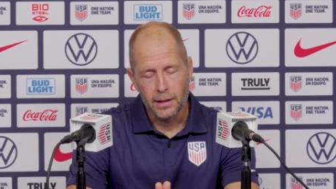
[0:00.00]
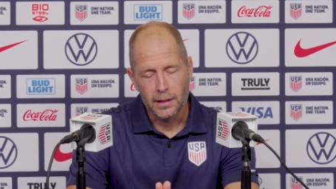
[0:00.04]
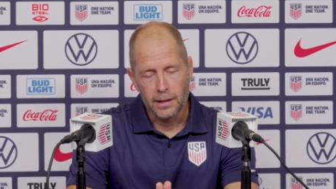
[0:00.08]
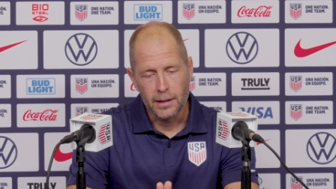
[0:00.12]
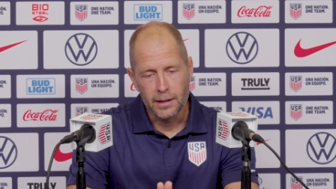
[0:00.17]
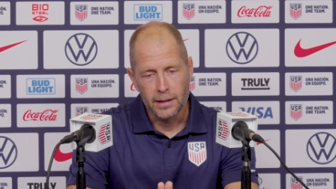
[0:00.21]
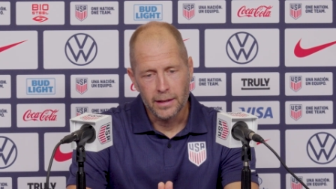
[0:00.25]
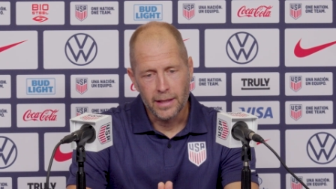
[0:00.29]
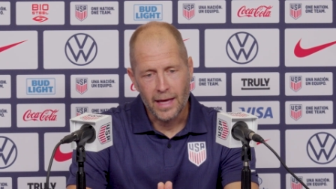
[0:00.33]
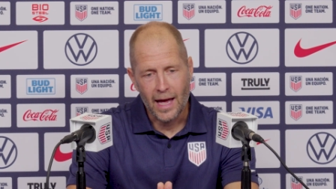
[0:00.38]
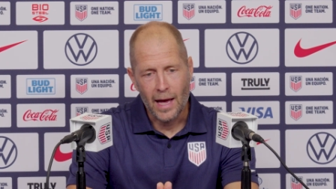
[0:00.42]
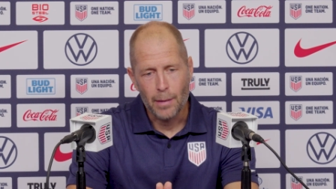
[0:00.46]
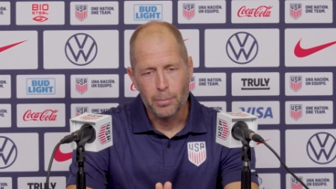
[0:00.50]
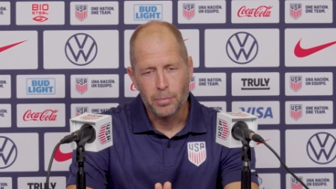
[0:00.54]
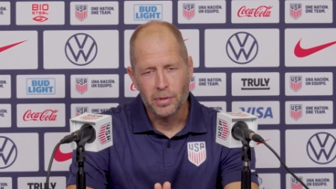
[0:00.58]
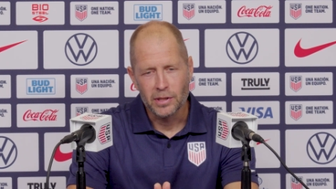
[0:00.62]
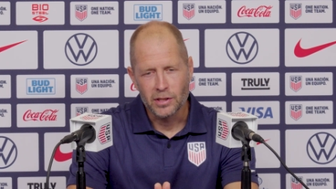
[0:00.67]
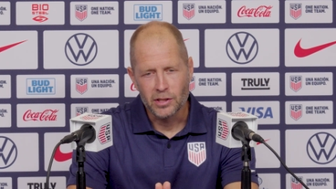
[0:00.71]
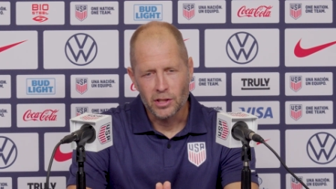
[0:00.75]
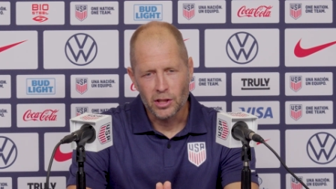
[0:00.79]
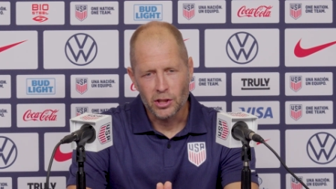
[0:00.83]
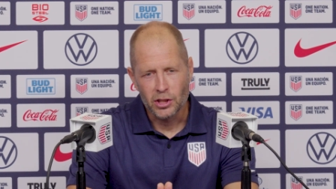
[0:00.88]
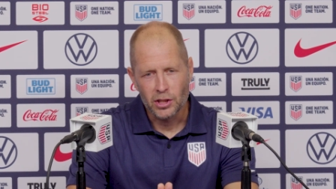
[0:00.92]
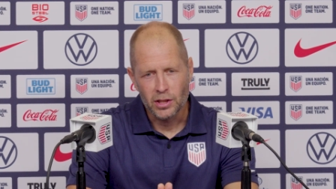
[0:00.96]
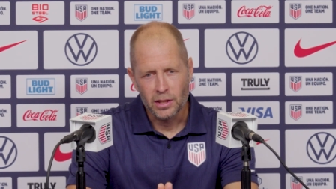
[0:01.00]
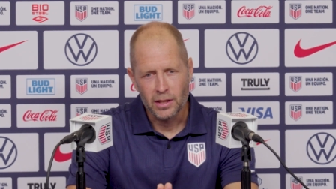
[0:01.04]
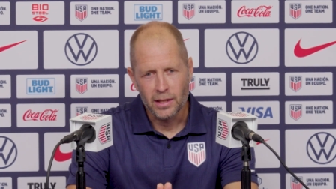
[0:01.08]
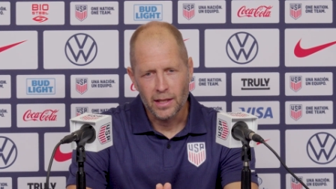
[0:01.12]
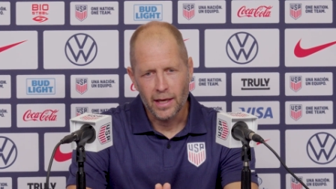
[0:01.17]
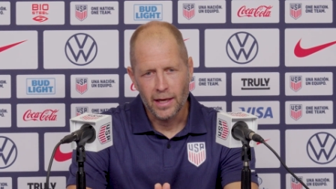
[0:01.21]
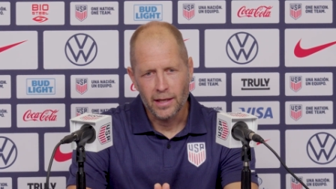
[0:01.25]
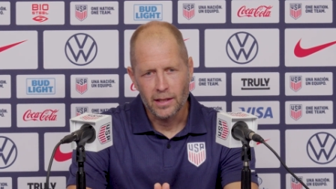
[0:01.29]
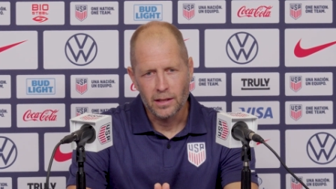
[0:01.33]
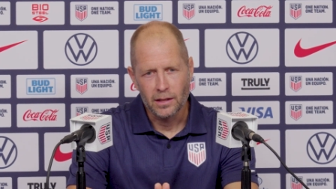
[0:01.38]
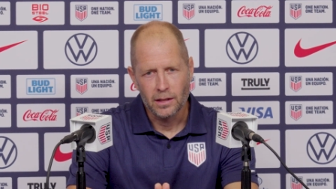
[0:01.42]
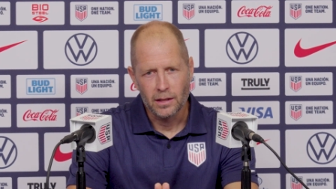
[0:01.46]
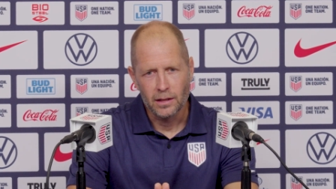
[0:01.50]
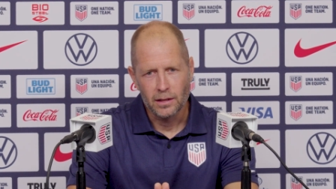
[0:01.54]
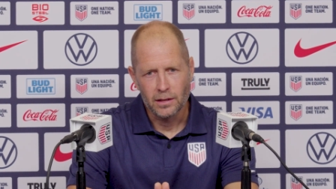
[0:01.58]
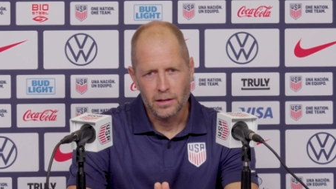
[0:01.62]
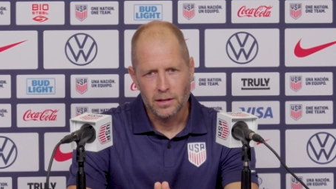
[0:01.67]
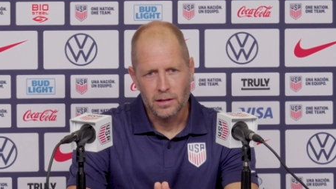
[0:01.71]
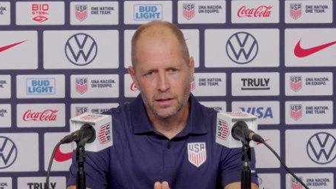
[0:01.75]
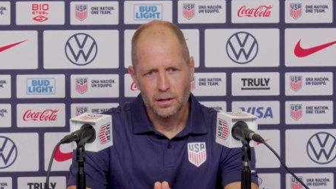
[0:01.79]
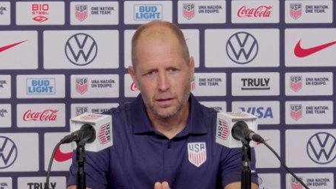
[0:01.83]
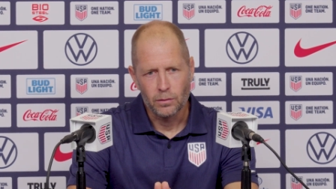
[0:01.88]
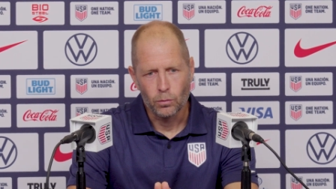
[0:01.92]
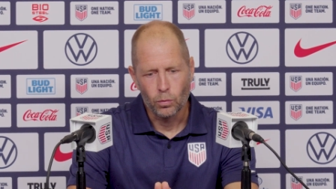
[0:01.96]
in that position that
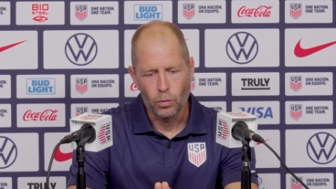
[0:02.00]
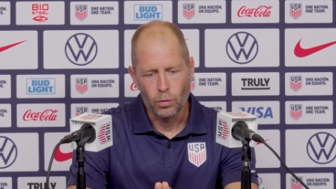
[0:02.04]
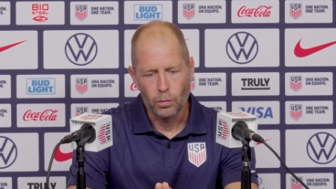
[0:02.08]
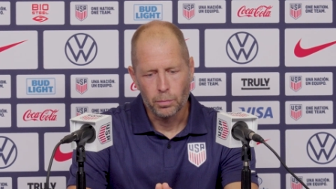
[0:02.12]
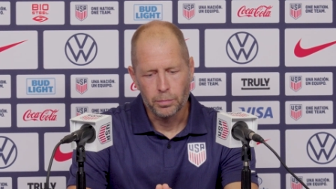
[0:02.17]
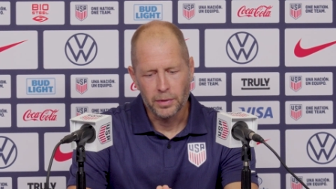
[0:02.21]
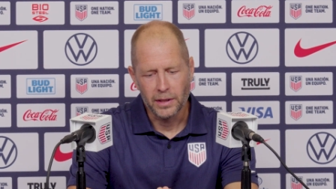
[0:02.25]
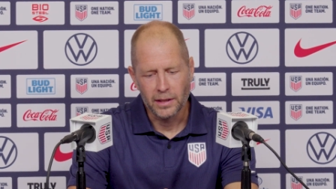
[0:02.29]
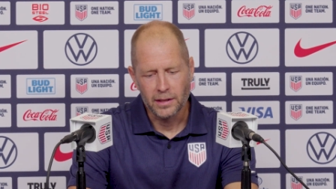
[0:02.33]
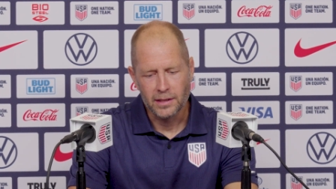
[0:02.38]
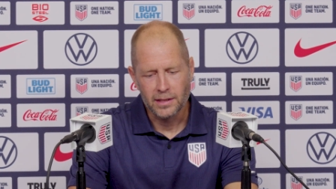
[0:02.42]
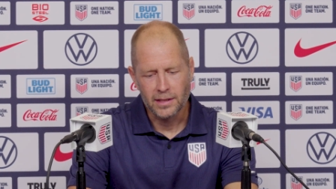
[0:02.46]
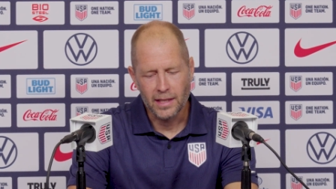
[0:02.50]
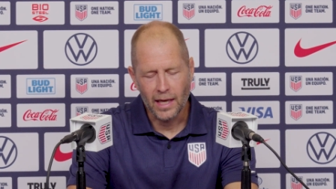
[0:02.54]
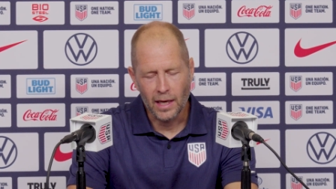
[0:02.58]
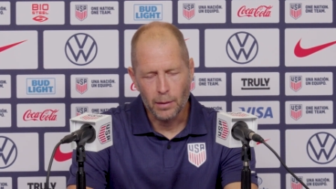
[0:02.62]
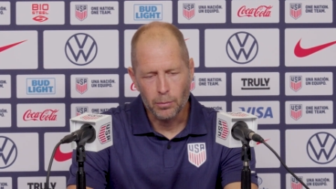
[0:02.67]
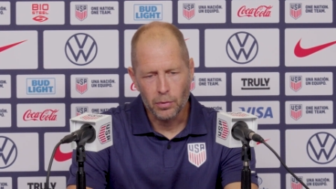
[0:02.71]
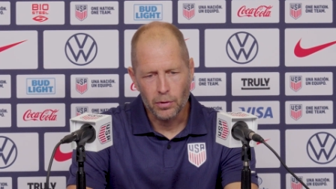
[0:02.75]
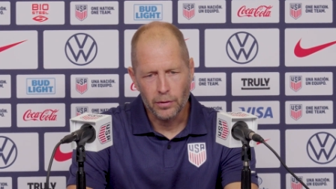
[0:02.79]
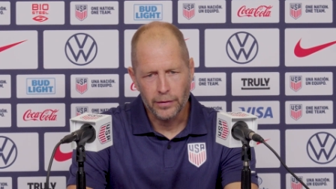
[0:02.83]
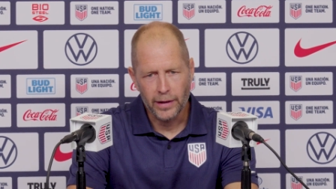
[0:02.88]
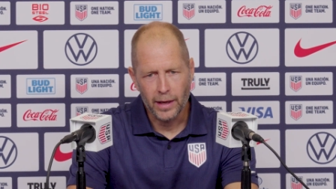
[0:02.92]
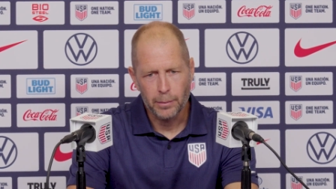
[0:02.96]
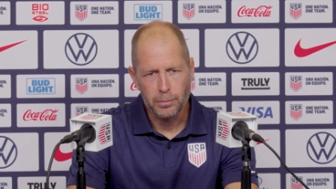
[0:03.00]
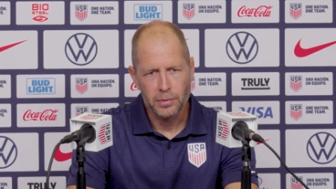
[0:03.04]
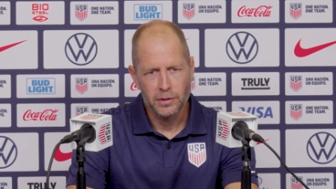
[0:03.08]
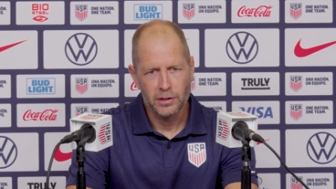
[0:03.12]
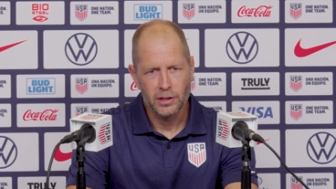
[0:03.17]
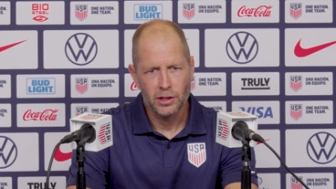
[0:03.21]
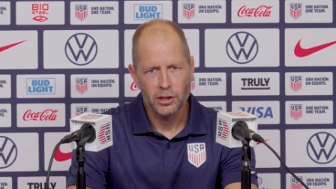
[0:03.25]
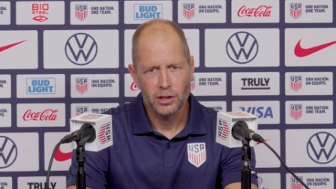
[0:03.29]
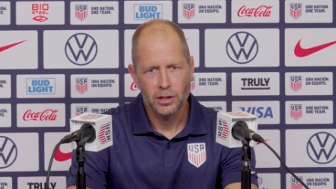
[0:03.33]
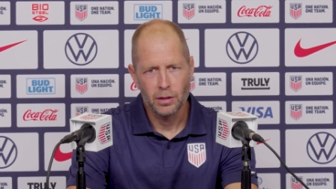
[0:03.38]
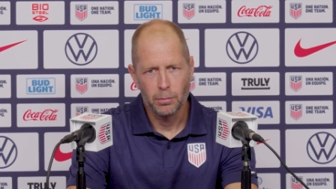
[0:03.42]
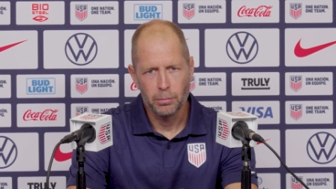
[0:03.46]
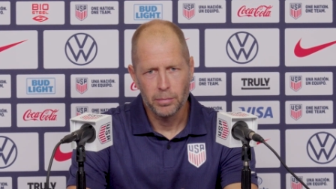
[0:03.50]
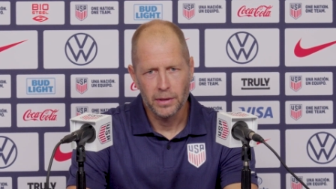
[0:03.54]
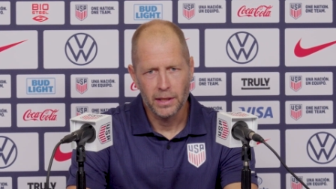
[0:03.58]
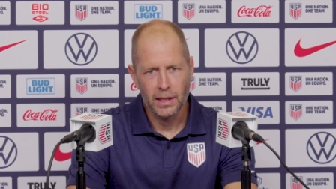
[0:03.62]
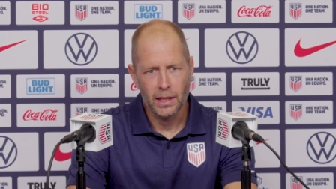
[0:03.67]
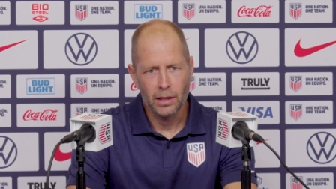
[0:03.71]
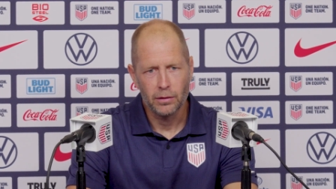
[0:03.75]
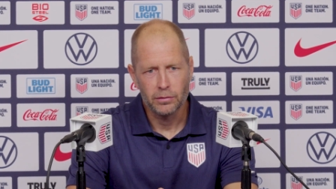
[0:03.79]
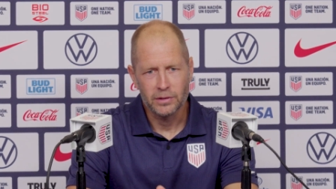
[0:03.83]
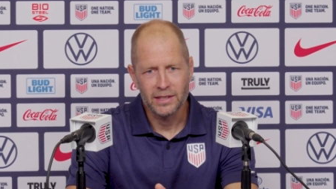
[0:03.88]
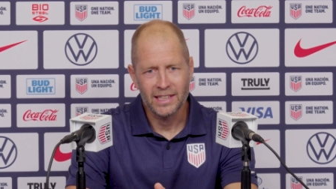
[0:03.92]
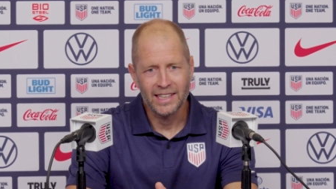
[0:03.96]
is will be stable in that position,
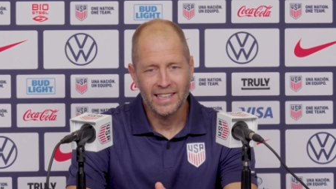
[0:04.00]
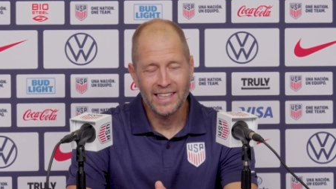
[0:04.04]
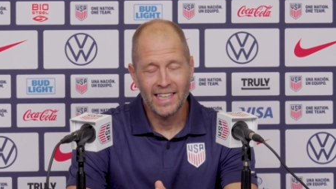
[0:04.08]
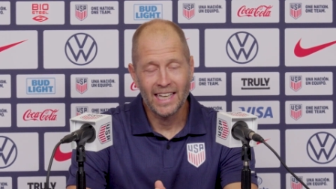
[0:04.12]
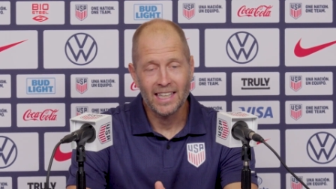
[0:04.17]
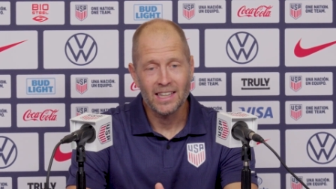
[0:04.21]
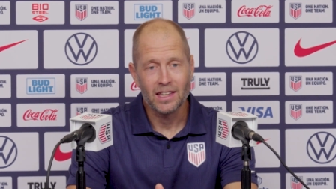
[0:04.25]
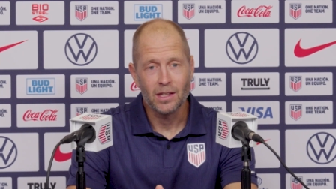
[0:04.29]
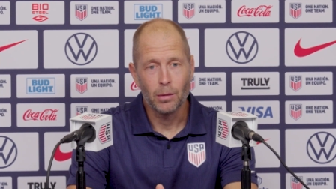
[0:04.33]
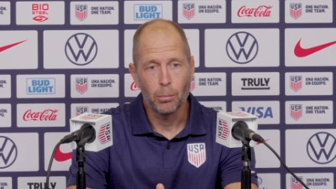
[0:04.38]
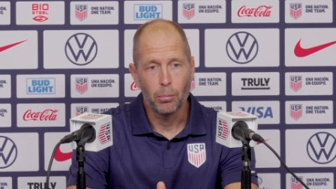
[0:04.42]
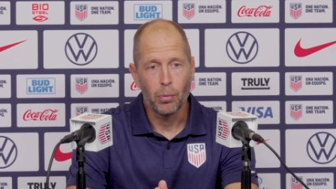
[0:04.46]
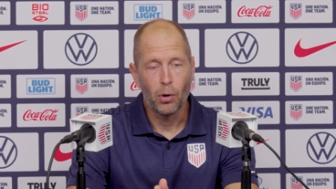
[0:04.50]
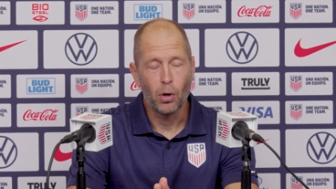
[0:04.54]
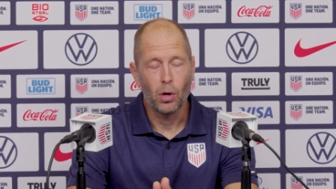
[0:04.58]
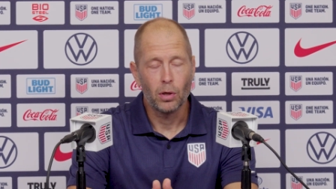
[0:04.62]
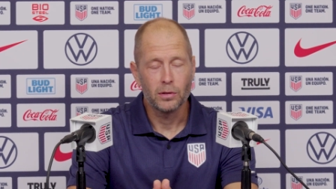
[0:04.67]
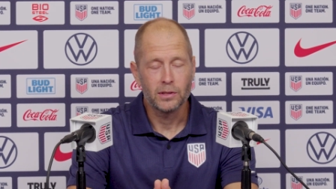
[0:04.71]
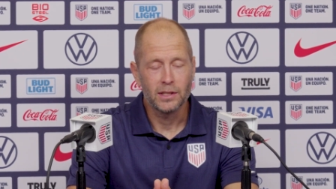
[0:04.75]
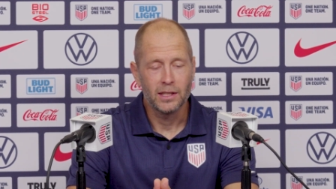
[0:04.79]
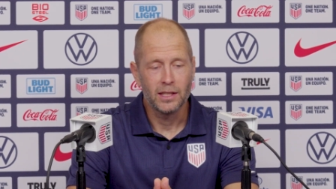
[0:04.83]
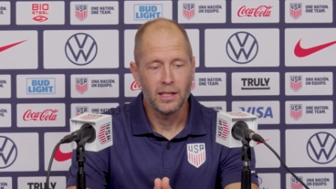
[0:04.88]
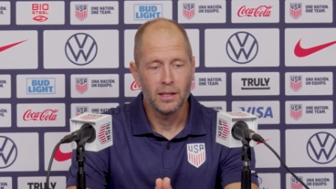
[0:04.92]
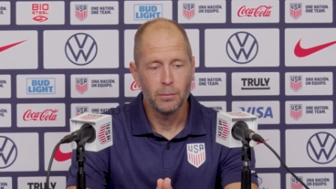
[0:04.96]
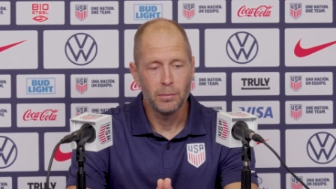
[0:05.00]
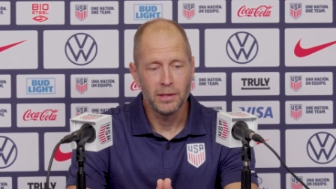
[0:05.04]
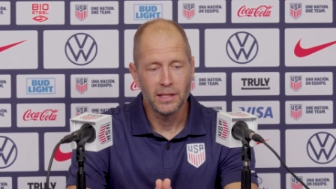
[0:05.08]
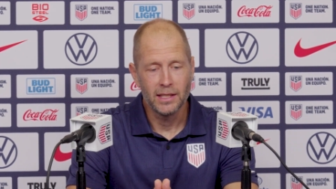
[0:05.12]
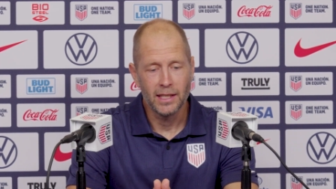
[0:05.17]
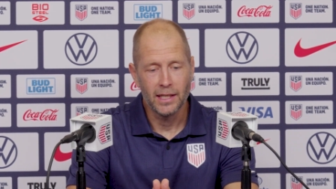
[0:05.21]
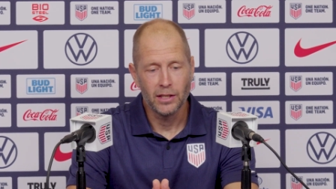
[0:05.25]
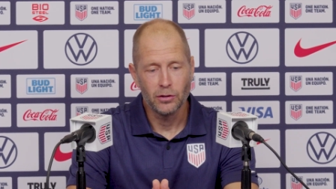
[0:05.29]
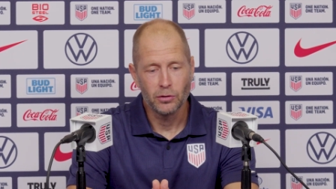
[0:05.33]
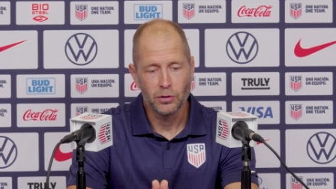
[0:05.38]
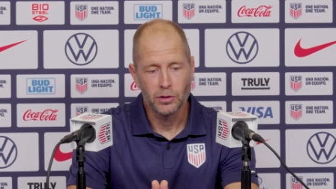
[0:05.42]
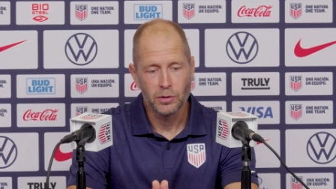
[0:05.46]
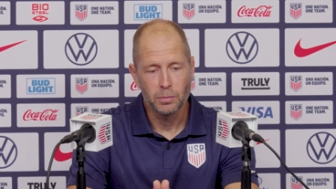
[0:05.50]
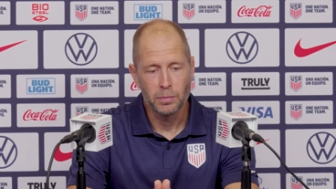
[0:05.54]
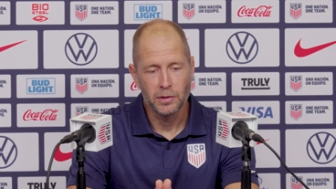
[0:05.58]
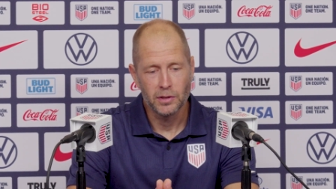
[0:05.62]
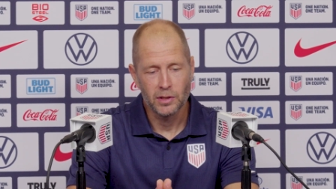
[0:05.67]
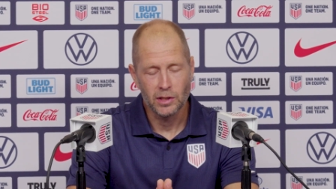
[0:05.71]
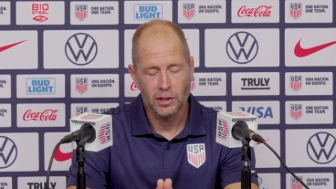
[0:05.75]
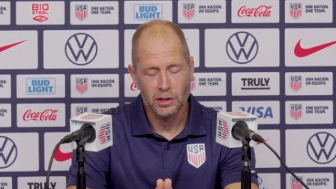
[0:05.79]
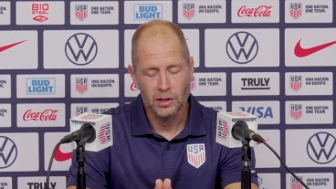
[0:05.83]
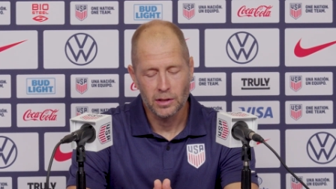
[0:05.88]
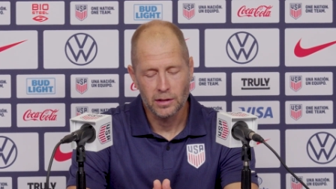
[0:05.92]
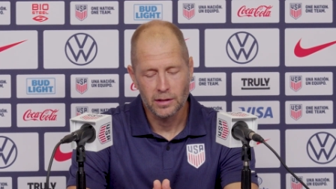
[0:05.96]
be able to get the ball to him in dangerous
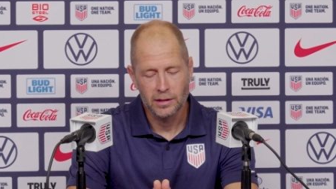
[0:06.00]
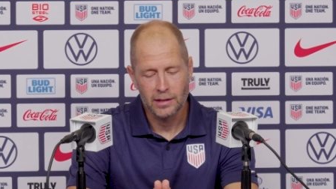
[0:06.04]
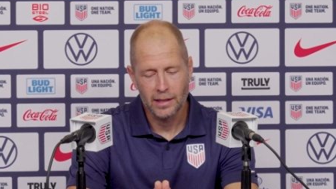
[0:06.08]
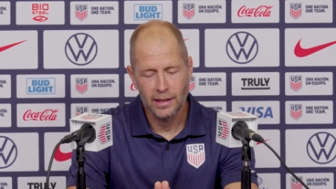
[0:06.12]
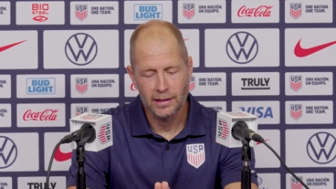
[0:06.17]
positions.